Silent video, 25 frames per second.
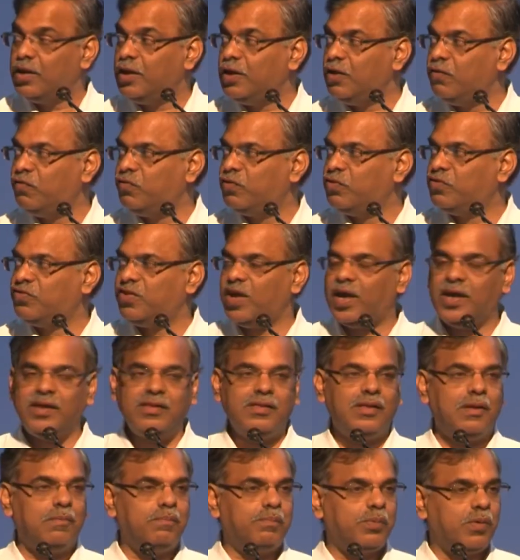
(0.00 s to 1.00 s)
If you
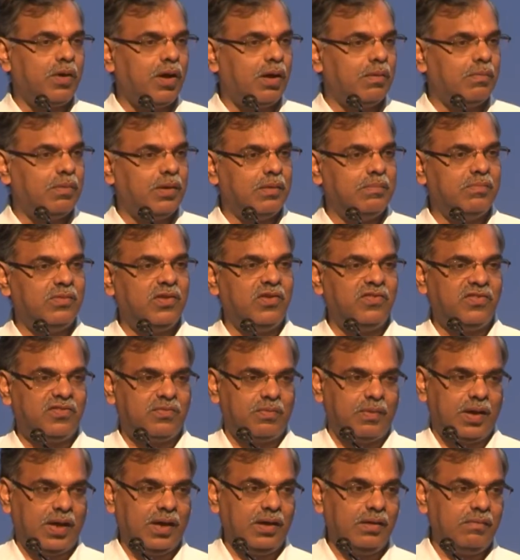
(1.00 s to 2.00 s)
change the problem this
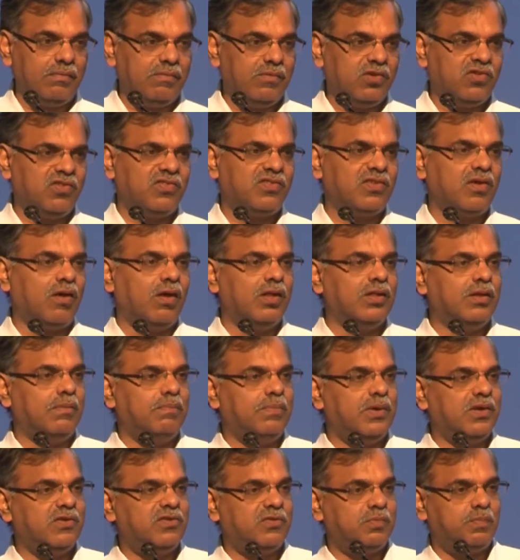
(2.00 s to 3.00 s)
way, which is called the
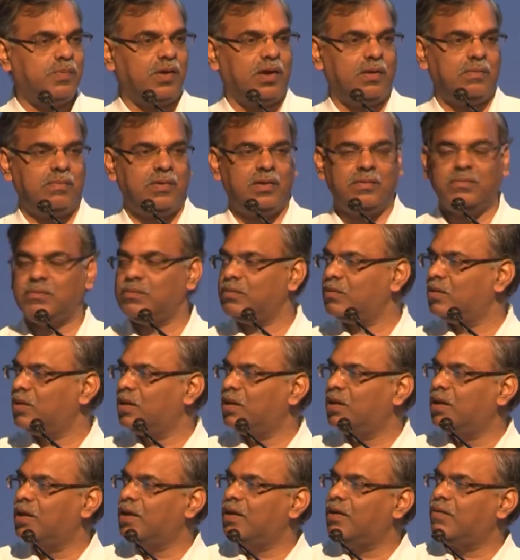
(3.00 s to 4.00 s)
bridge problem,
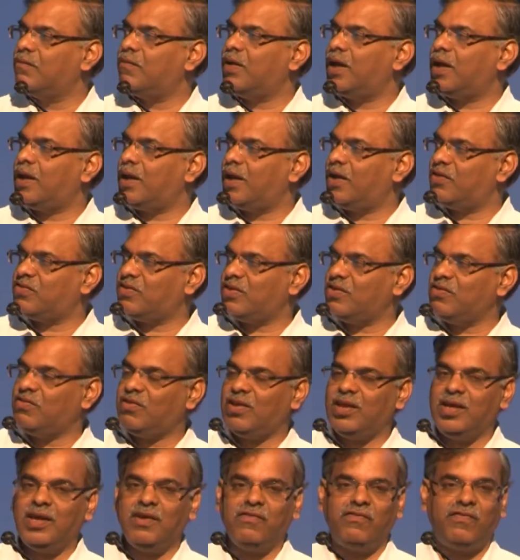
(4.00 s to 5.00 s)
where
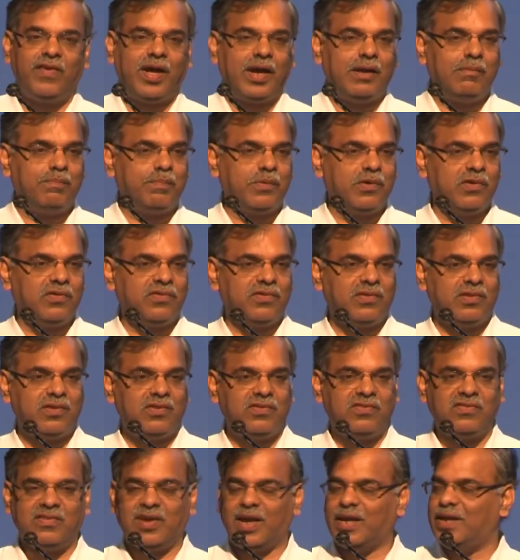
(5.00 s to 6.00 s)
essentially a fat person
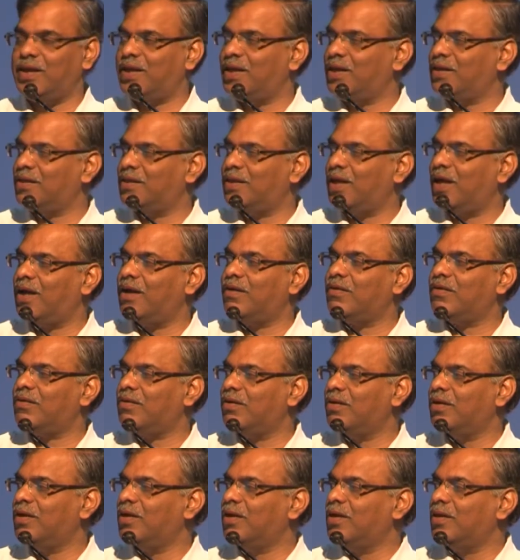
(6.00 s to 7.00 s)
is standing
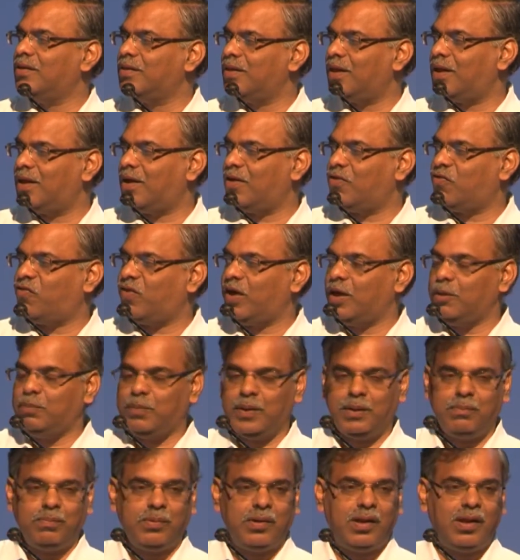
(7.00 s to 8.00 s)
there are five
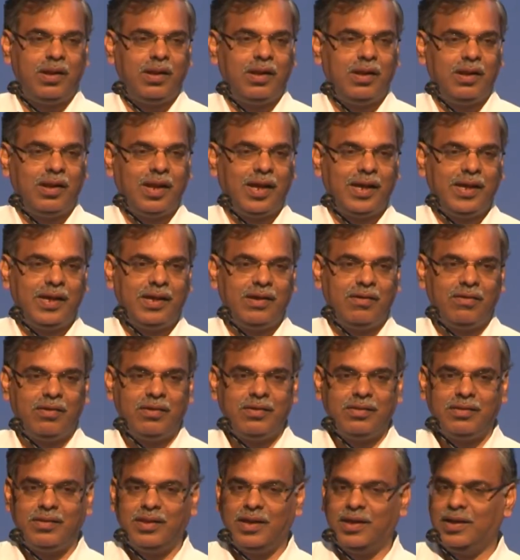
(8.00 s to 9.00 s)
people lying
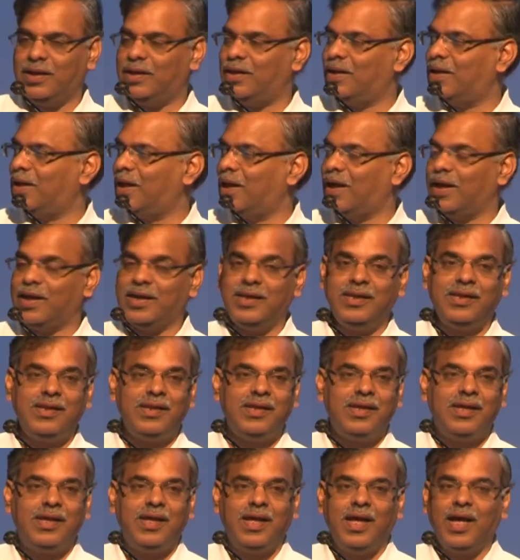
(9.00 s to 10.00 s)
on the
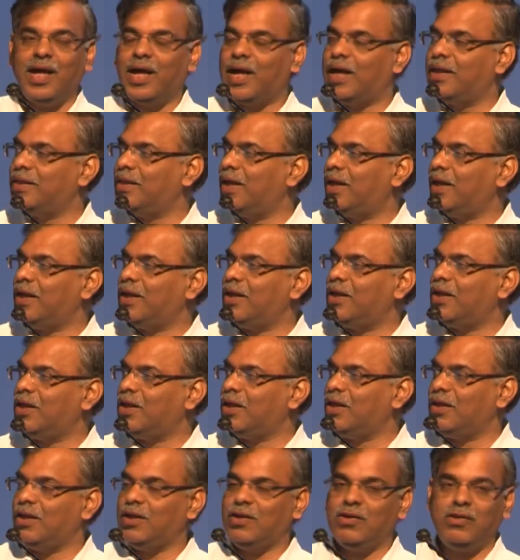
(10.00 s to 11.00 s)
line, and then
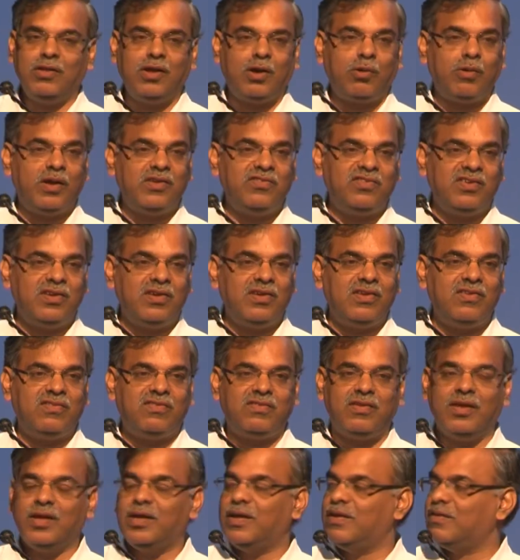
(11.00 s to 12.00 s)
the question
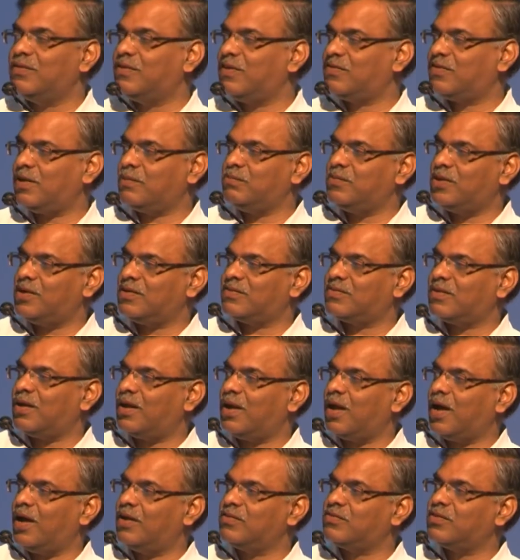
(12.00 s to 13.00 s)
is, the subjects
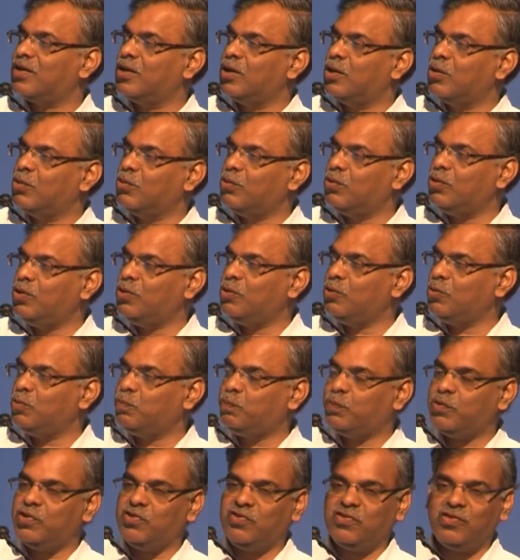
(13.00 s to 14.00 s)
are asked, would you
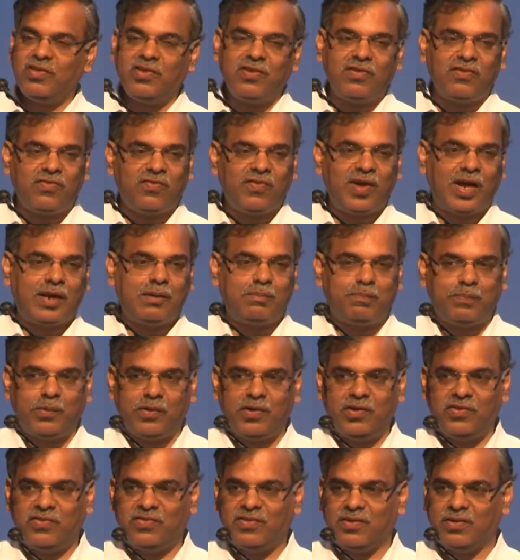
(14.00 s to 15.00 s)
push this fat
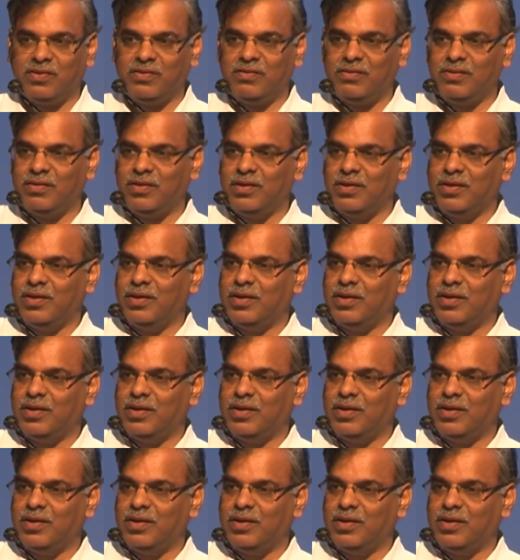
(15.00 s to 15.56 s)
person?